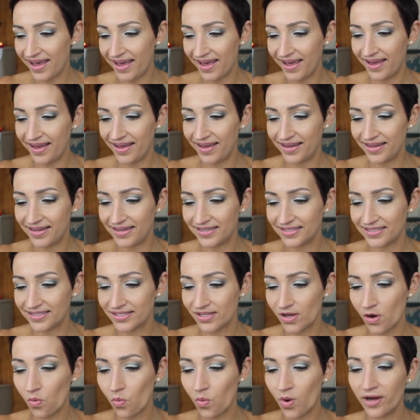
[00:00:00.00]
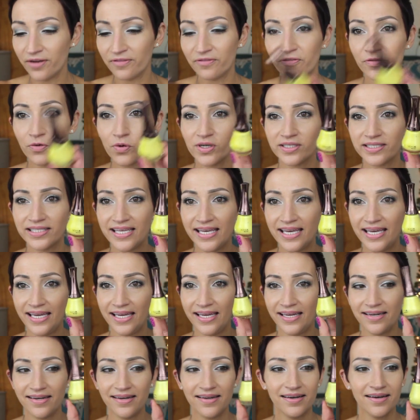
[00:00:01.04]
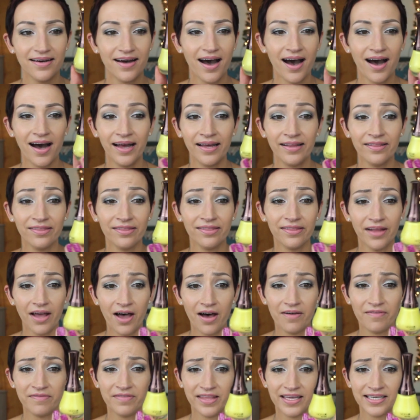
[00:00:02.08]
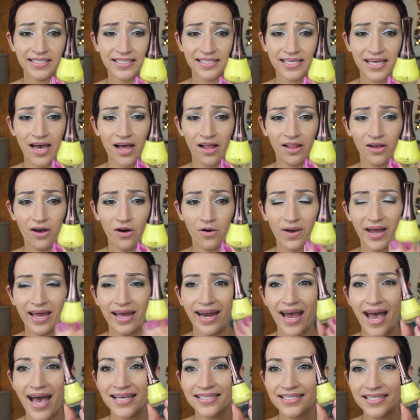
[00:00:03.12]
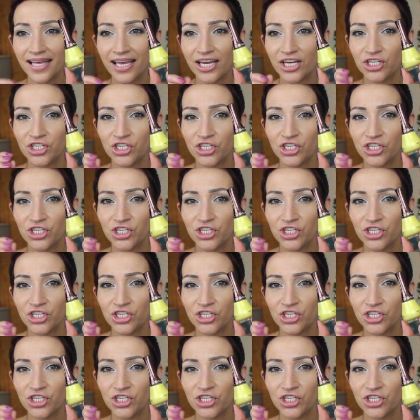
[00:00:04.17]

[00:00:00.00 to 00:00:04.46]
is one fourteen. I love this yellow. It has like